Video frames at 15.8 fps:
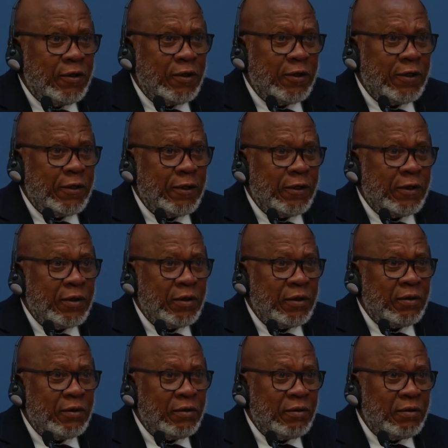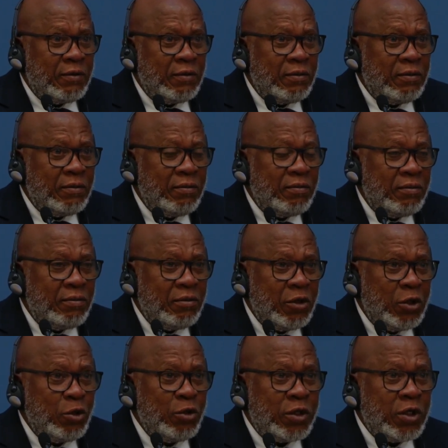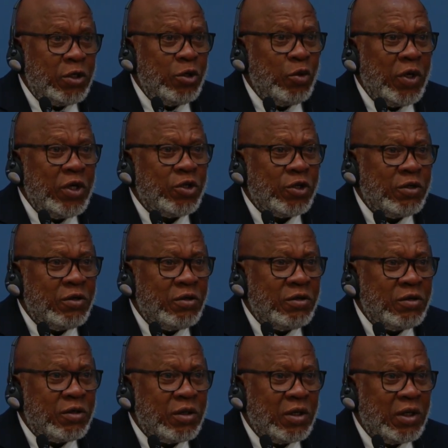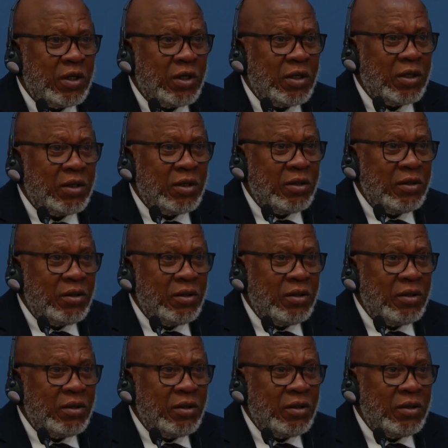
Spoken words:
those situations are,